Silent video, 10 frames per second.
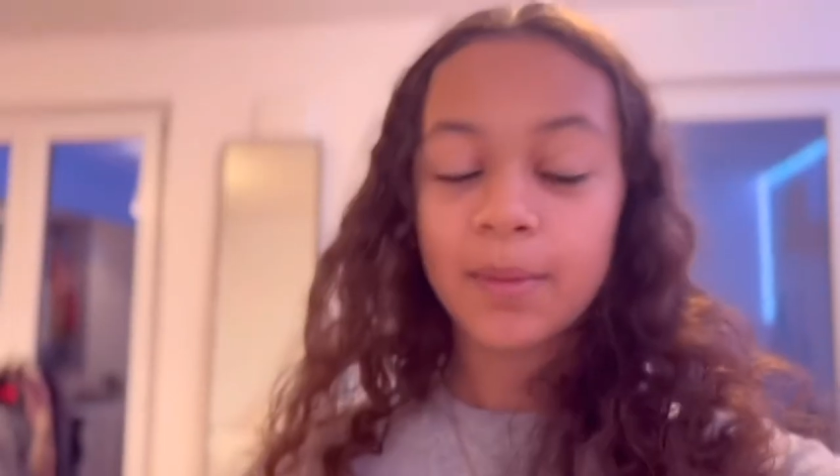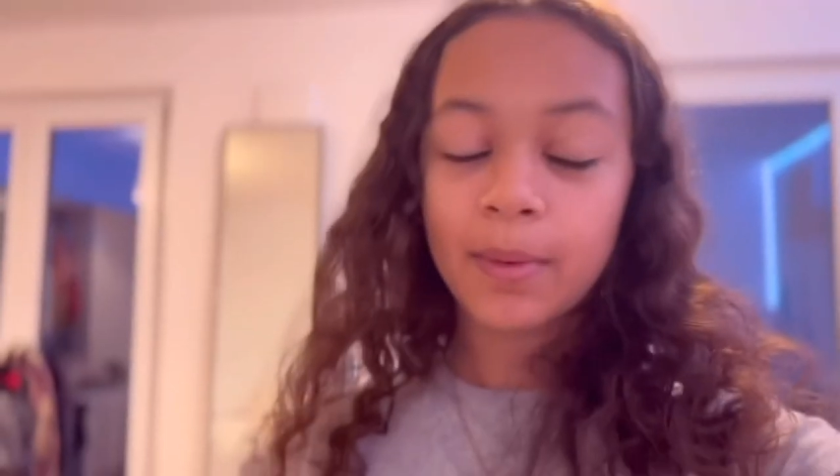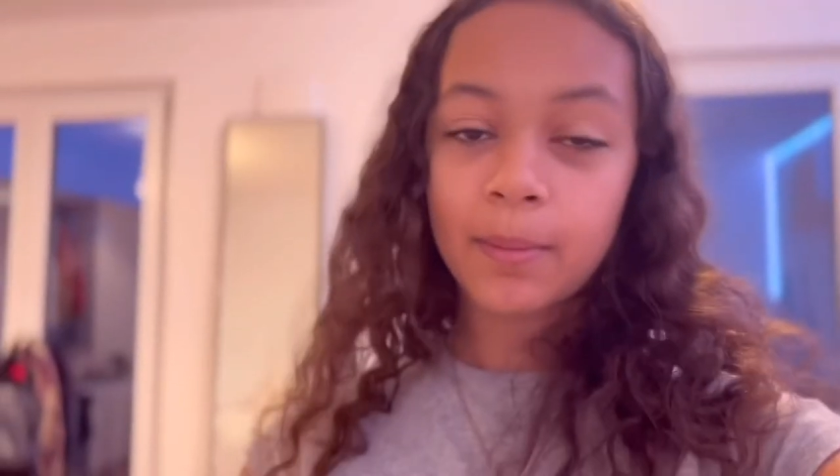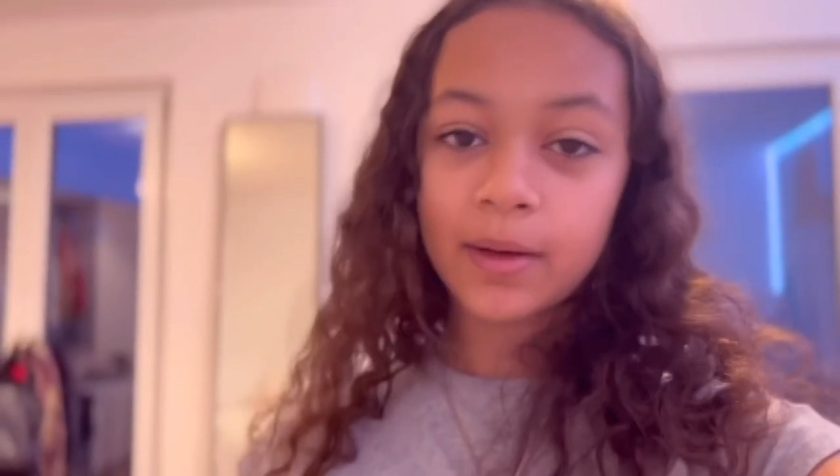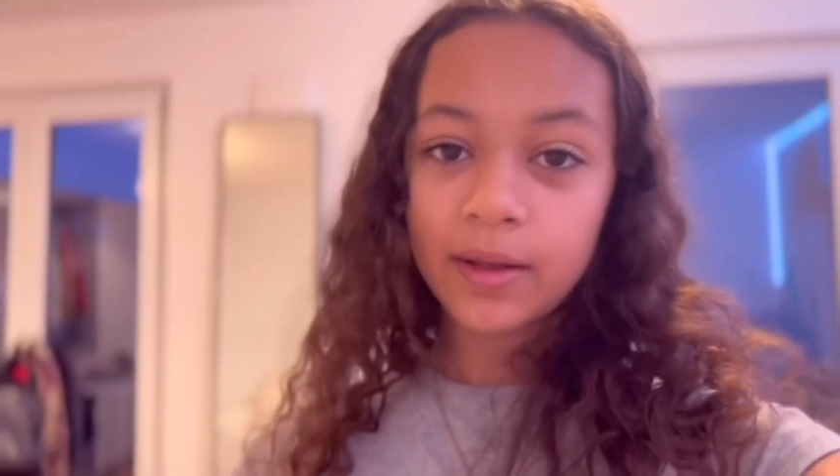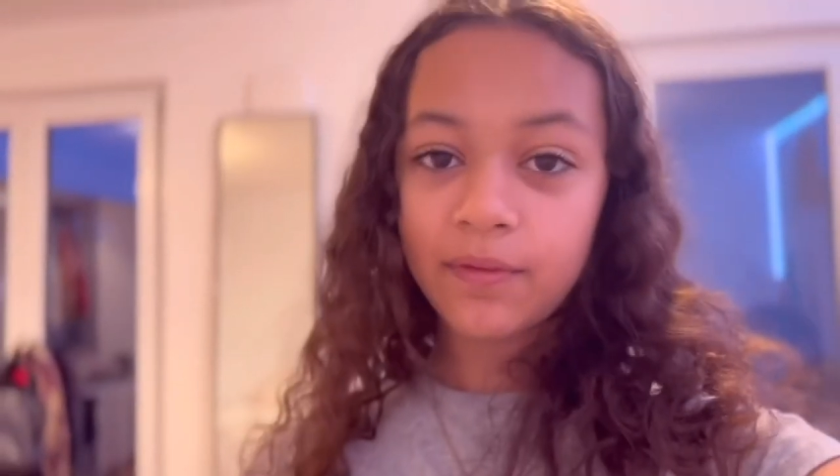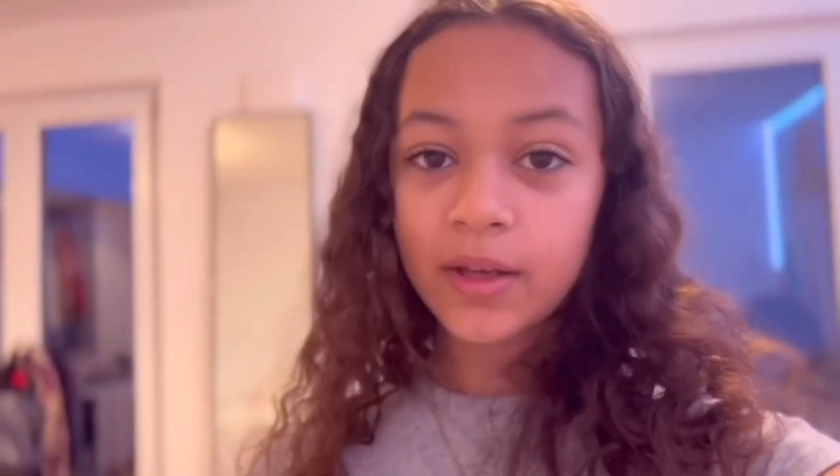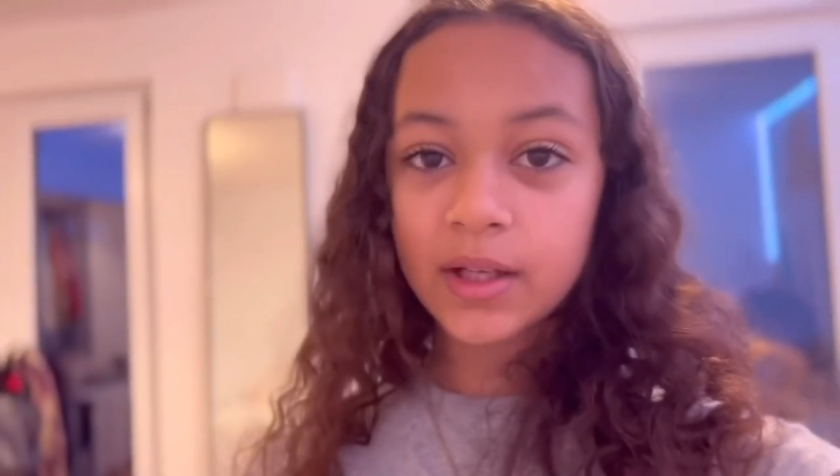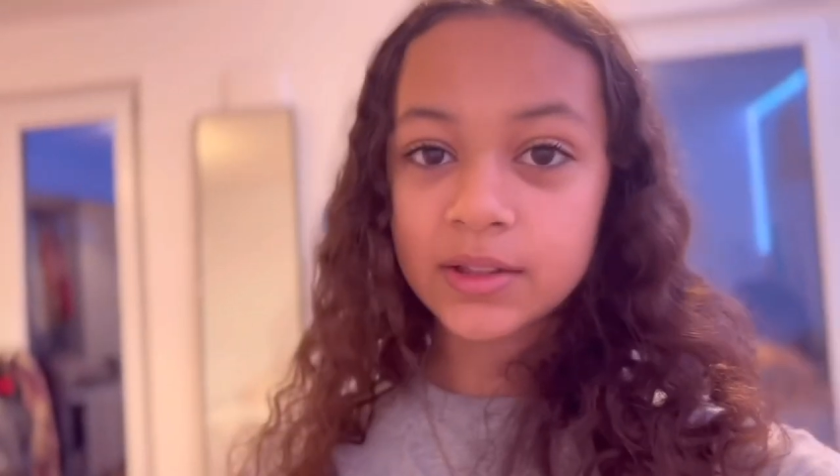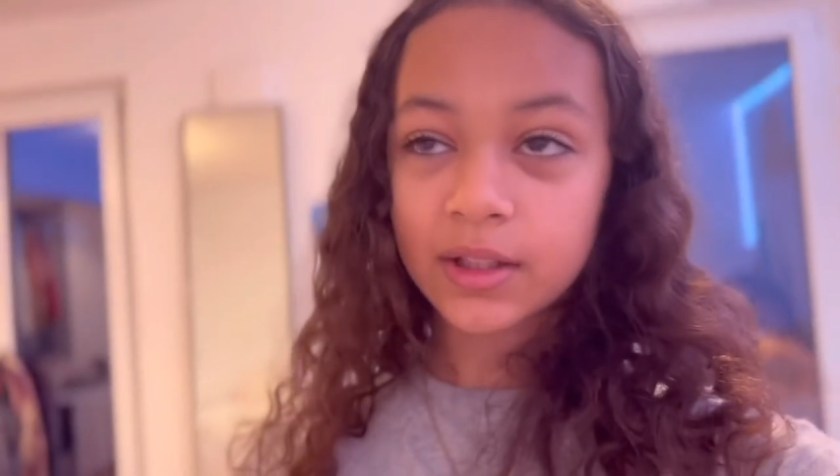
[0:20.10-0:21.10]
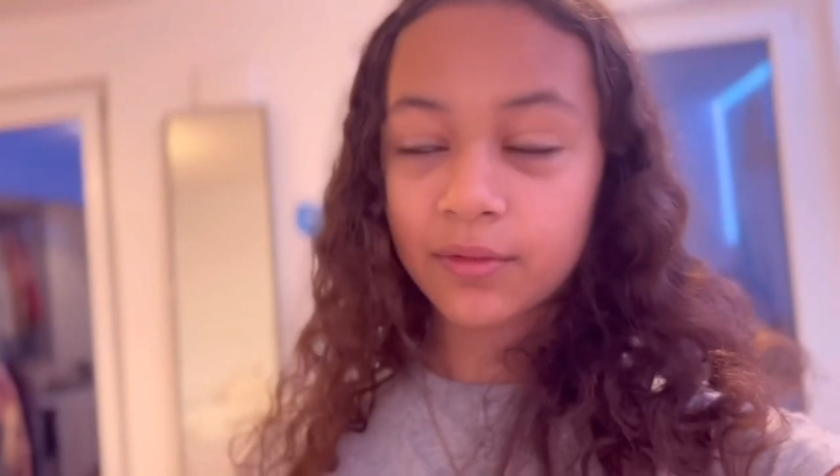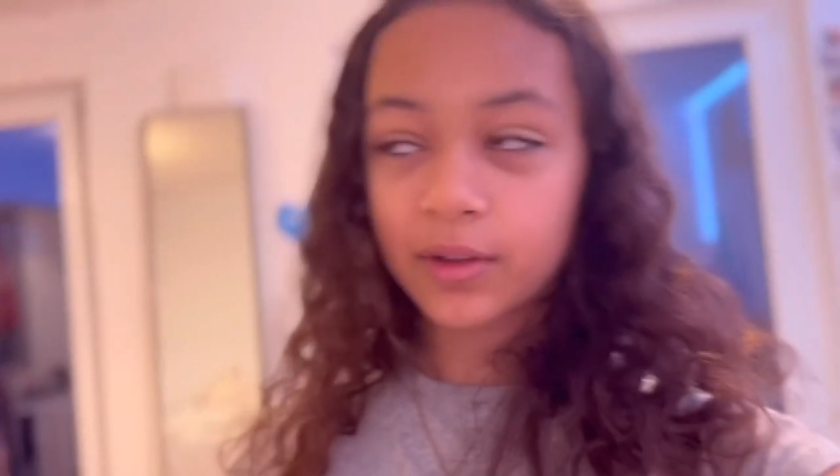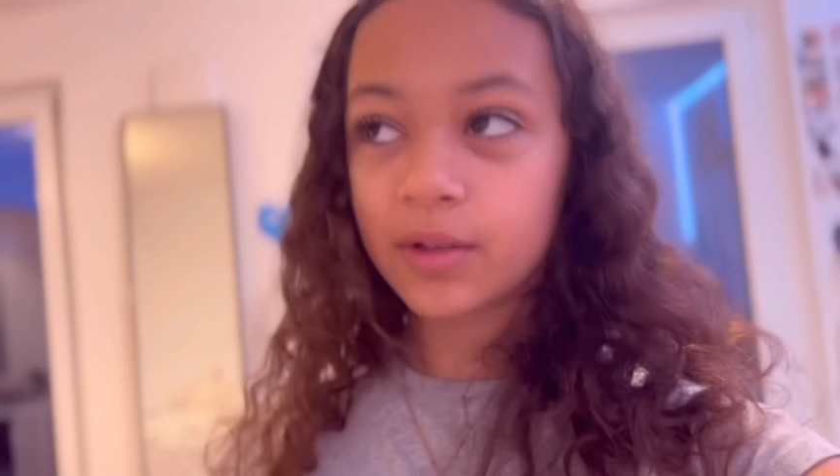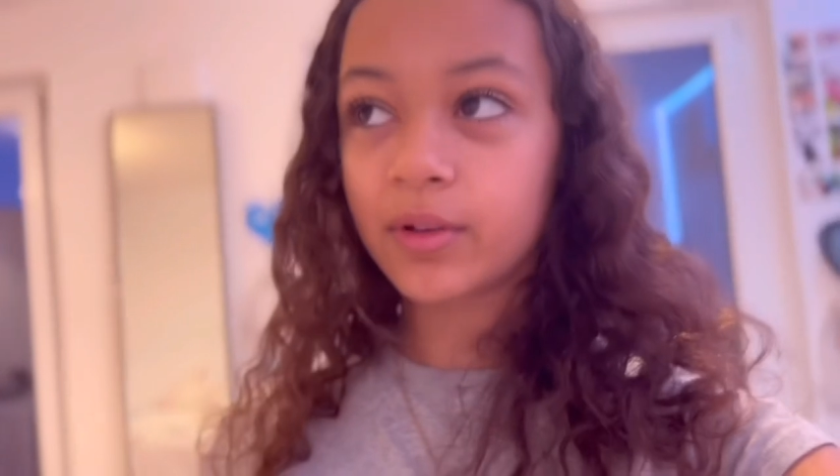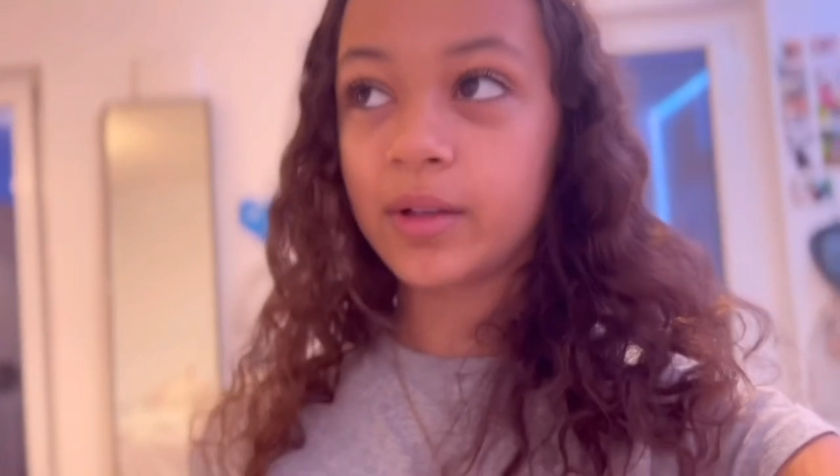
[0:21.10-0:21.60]
My Monday fit is like
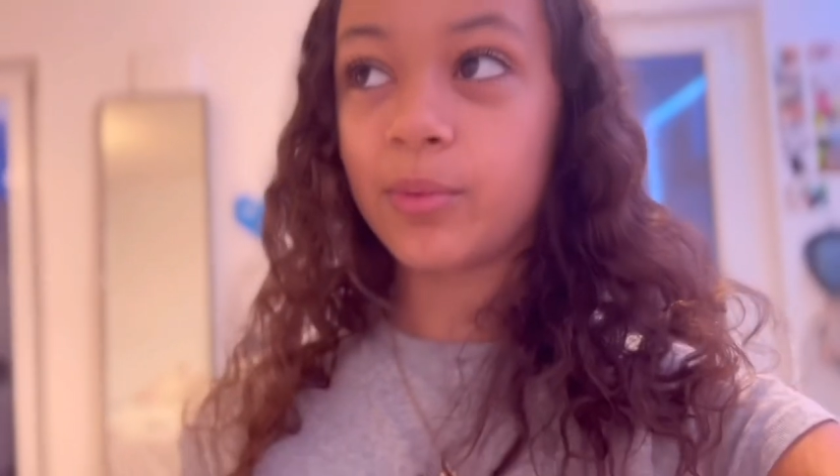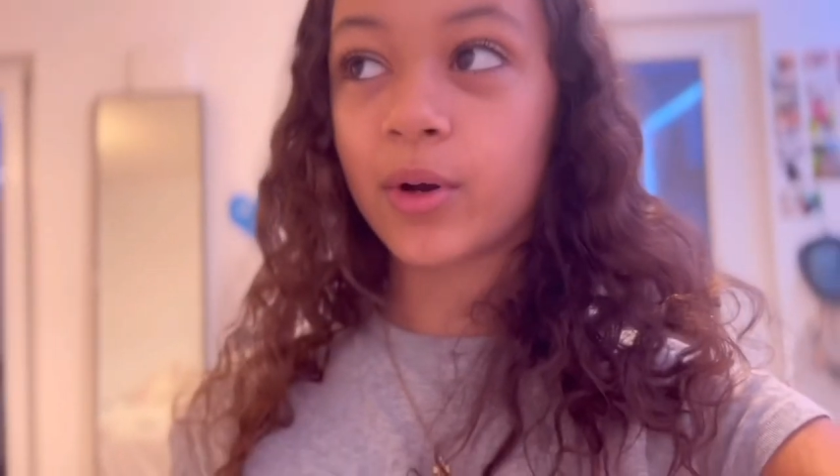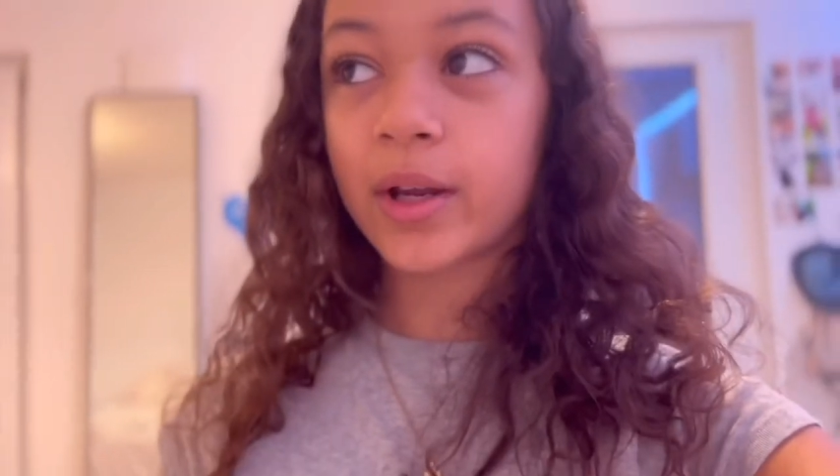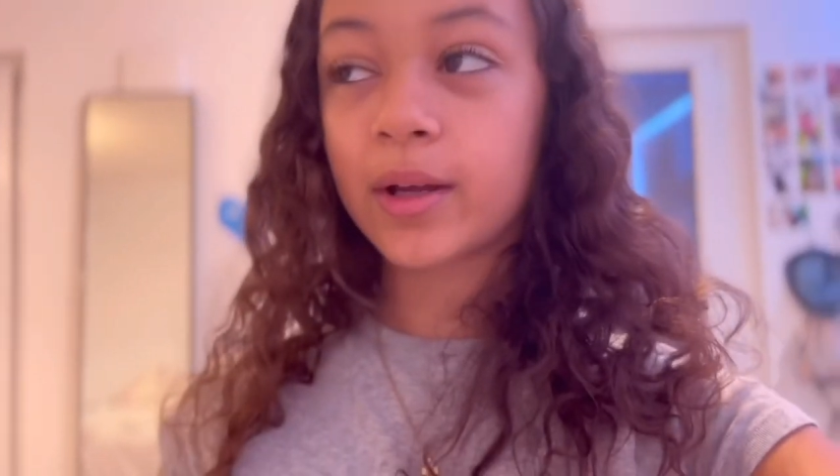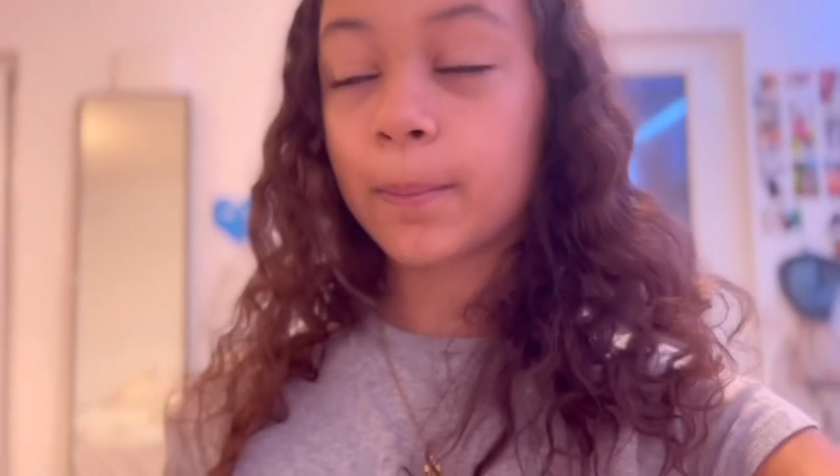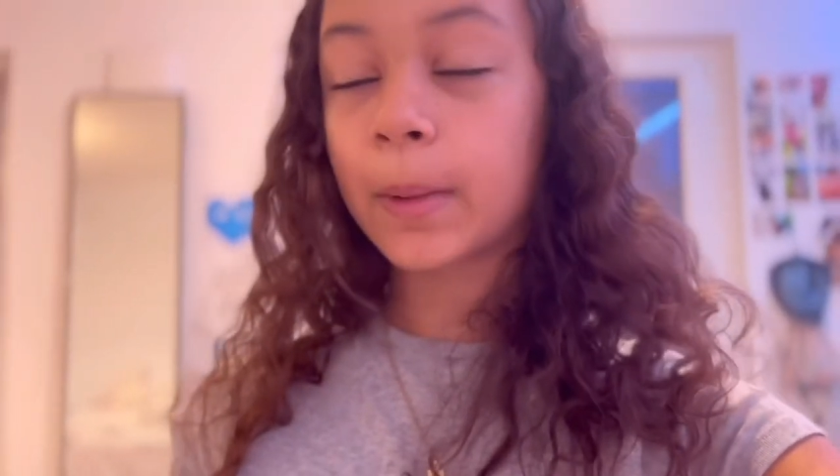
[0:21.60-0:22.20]
really, really boring,